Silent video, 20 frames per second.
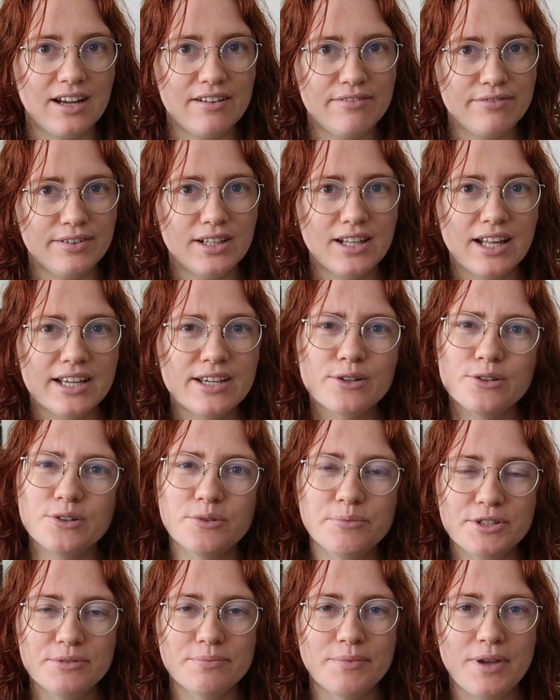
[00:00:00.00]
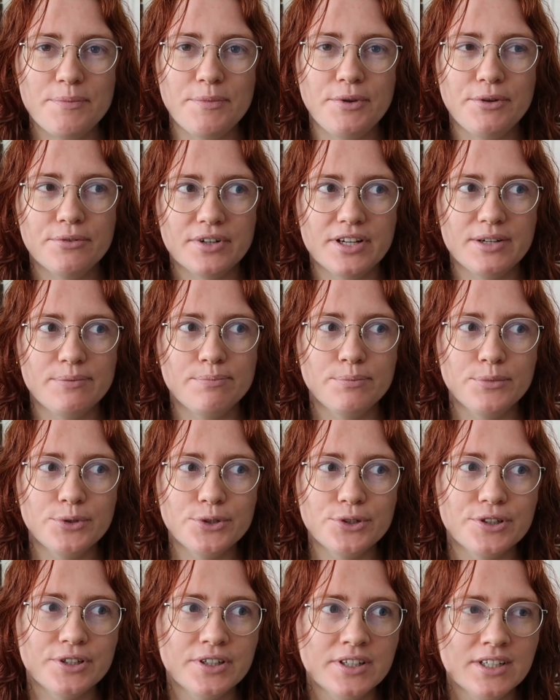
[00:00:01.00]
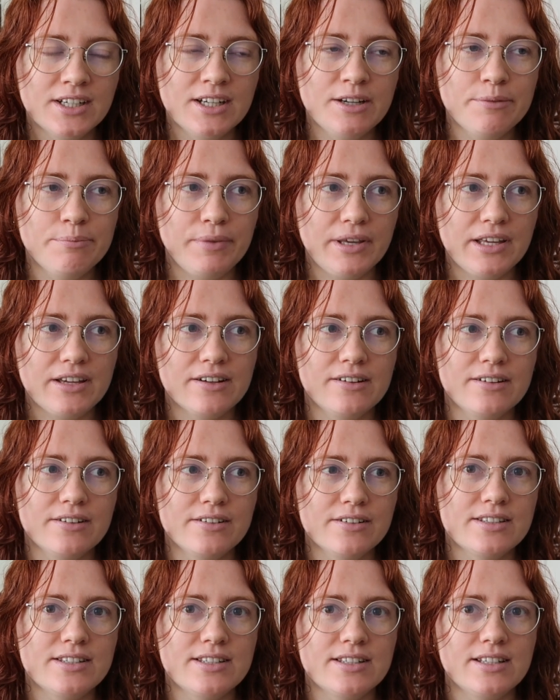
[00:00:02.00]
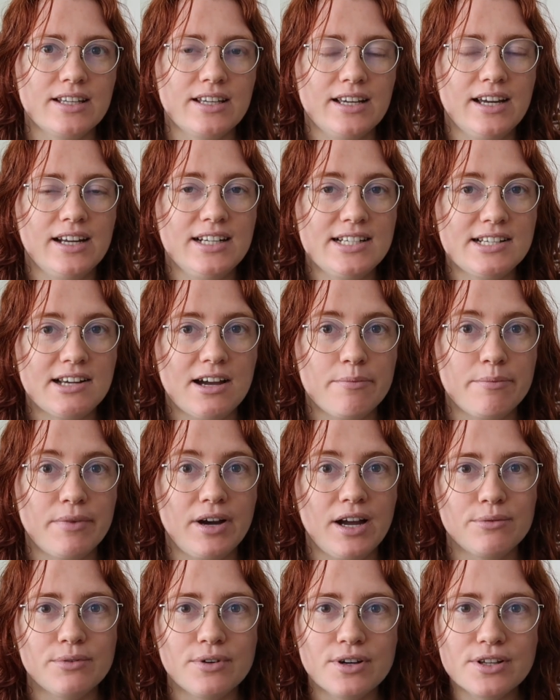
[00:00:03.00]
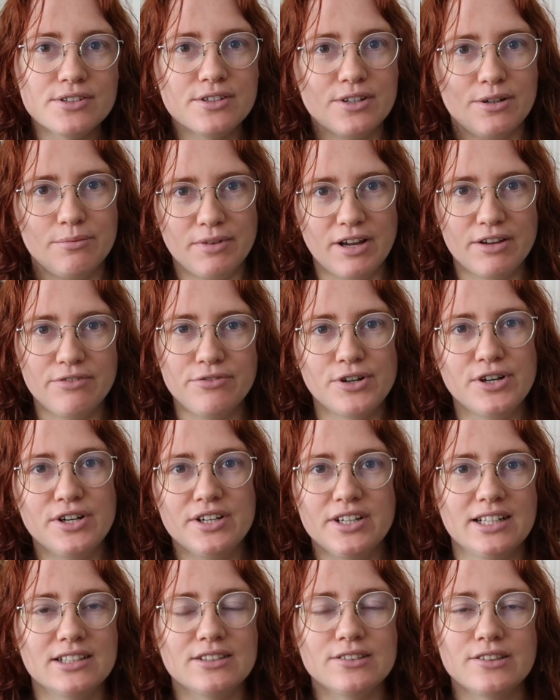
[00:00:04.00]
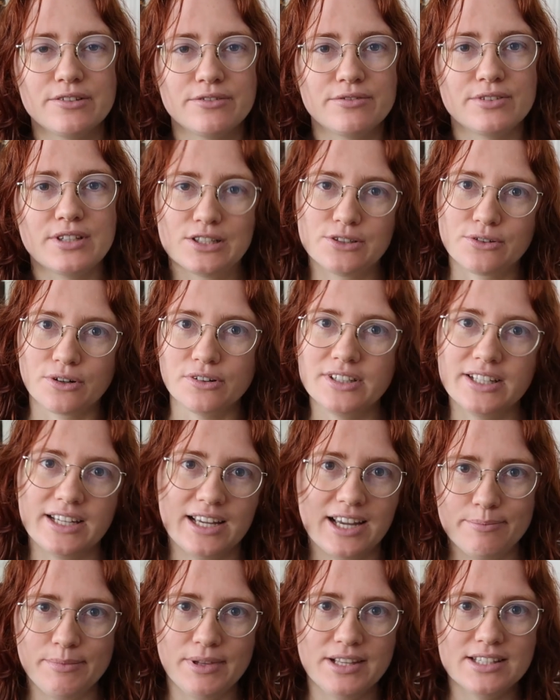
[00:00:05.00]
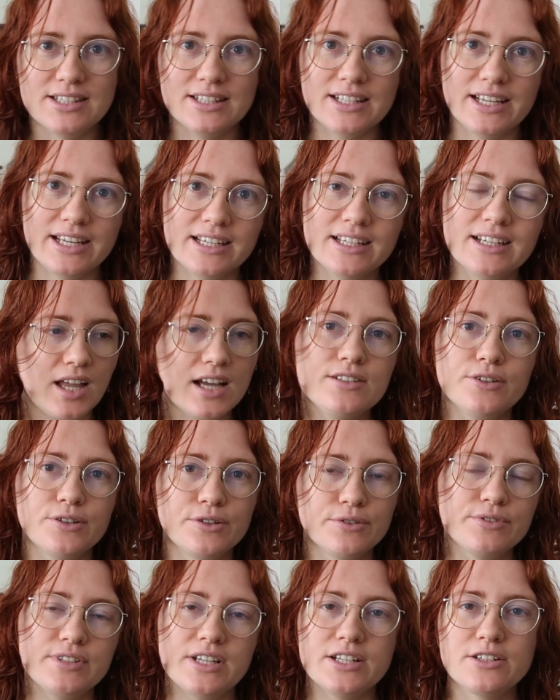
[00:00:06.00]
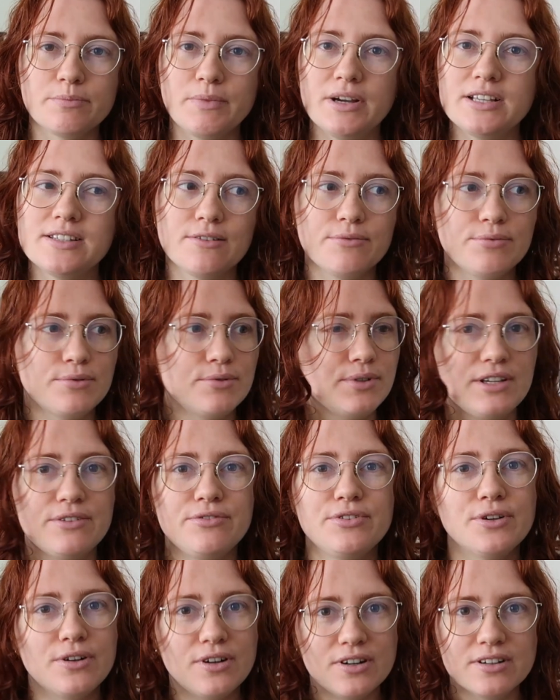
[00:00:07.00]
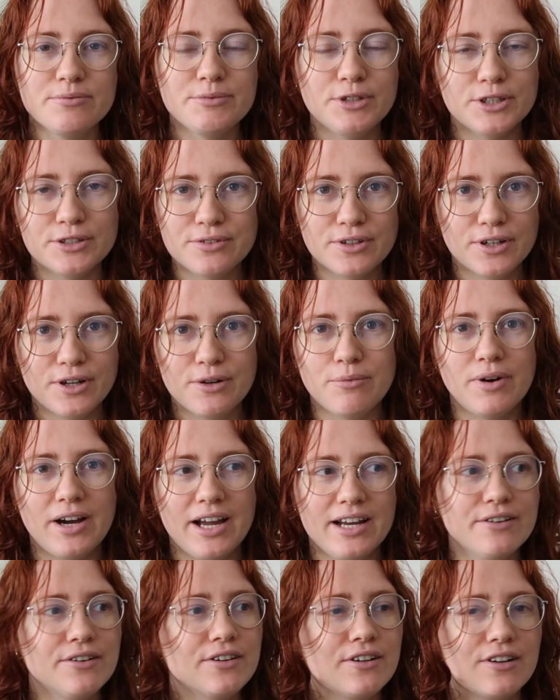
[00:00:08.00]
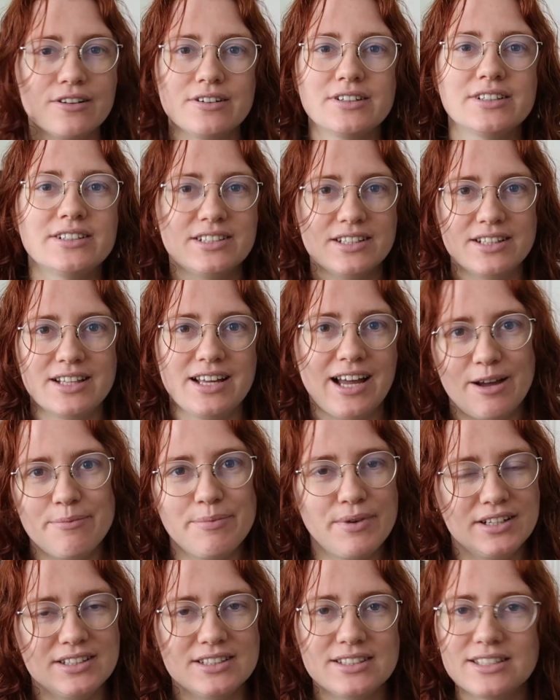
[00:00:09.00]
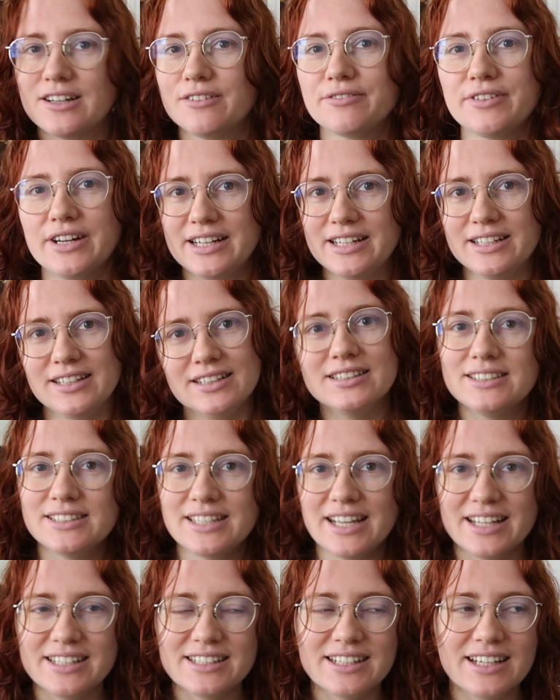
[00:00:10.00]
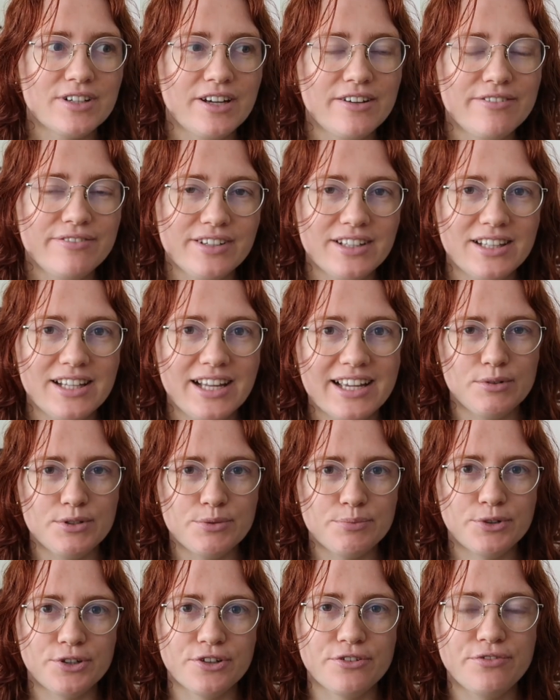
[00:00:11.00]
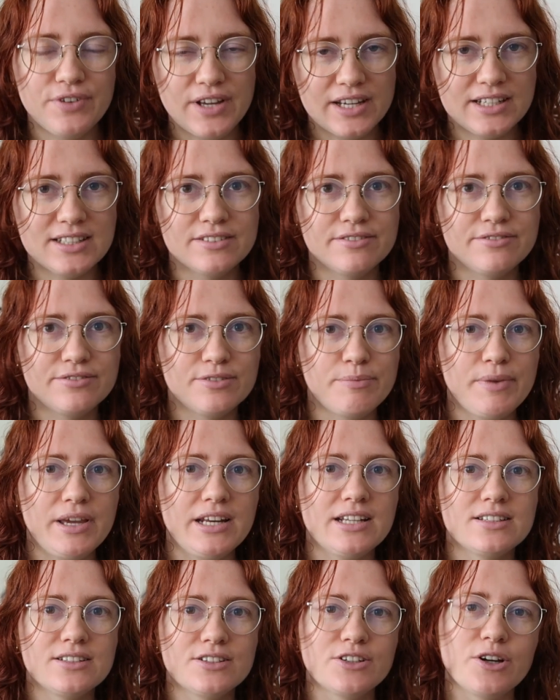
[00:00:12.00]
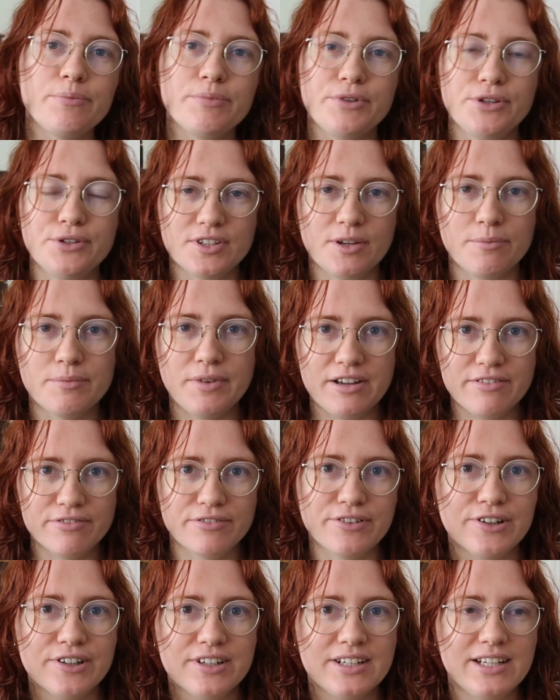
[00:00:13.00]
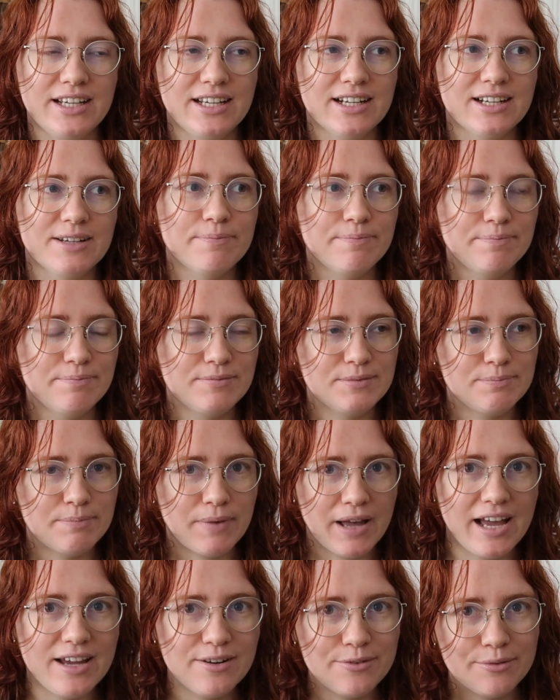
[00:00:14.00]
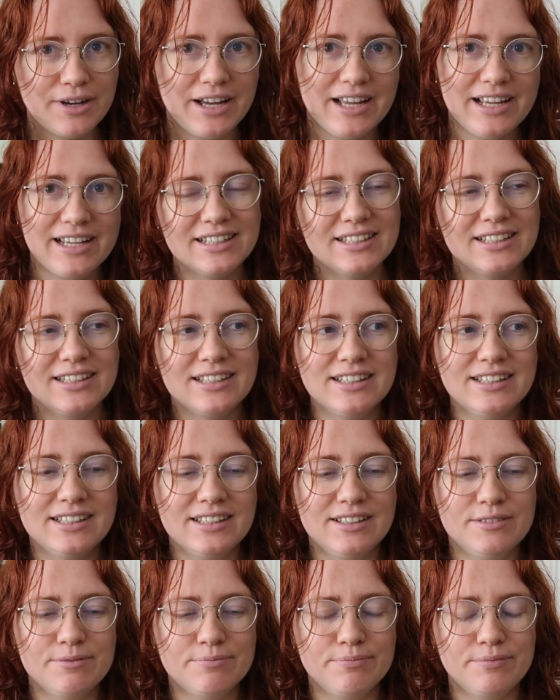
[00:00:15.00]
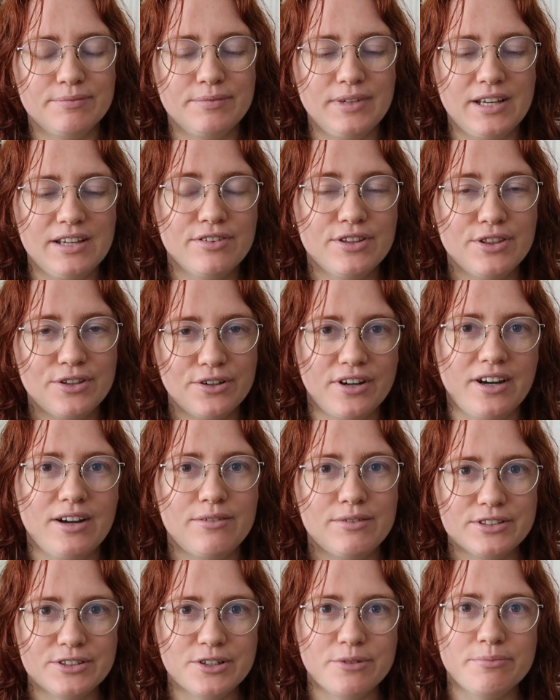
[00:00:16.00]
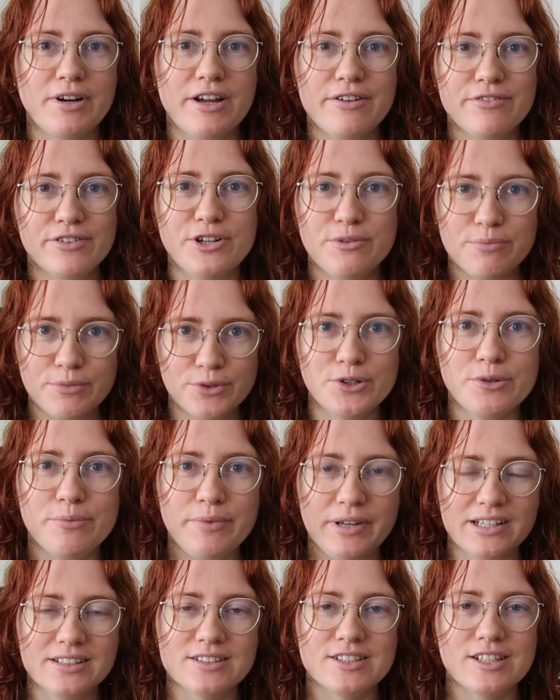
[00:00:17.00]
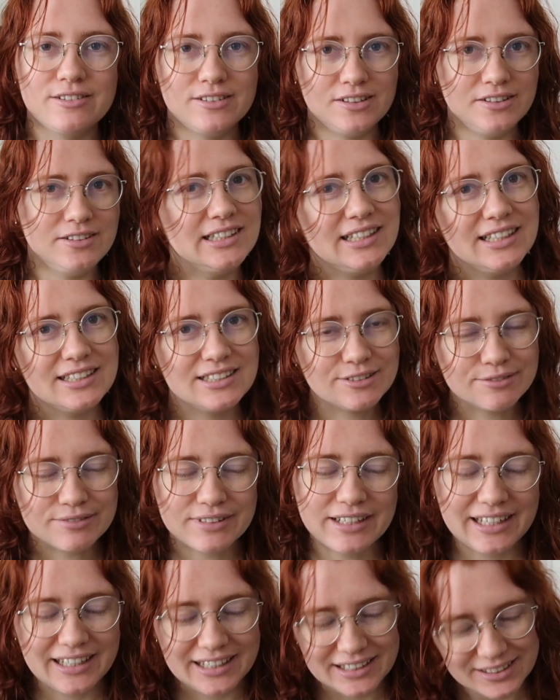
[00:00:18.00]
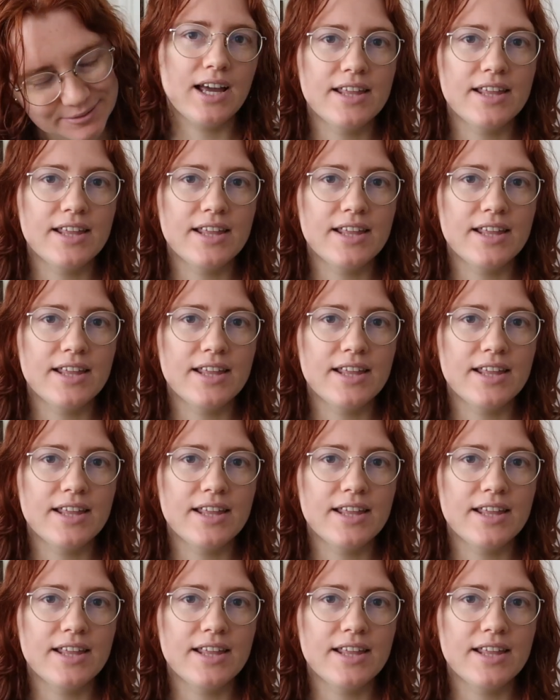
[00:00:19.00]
I feel like it almost made me read more because anytime I was on my phone and sort of scrolling aimlessly, I sort of said to myself, well, if you're on your phone, why not go onto the app and start reading instead? So I feel like it was more effective for me to stop using my phone in a bad way, even though I was on my phone more because I was using it to read.